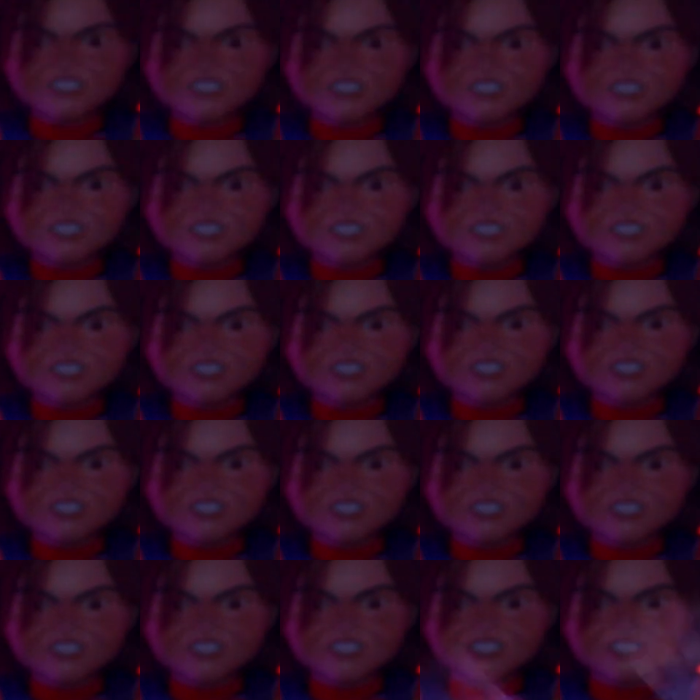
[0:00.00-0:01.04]

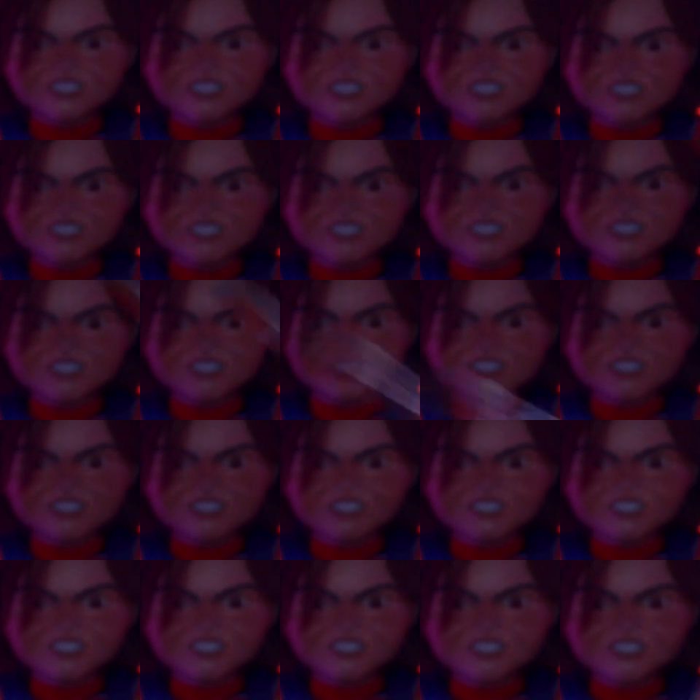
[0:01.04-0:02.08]

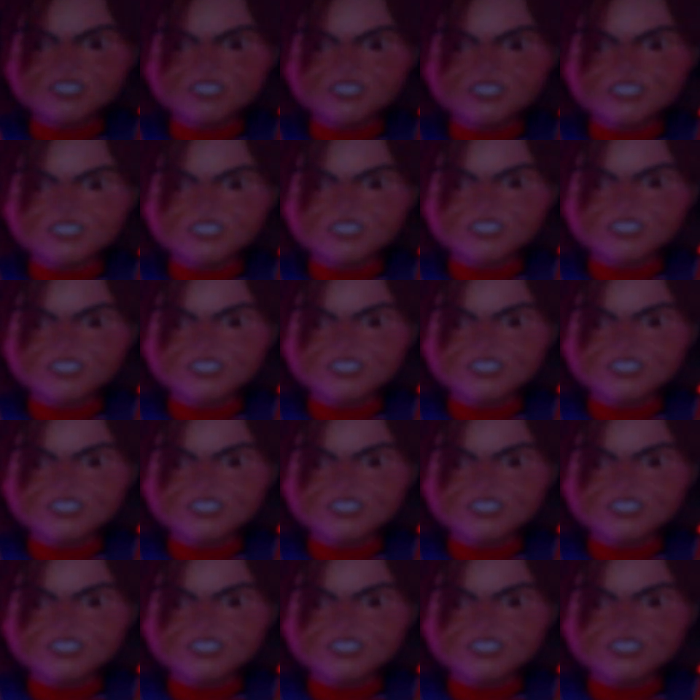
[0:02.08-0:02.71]
(not speaking)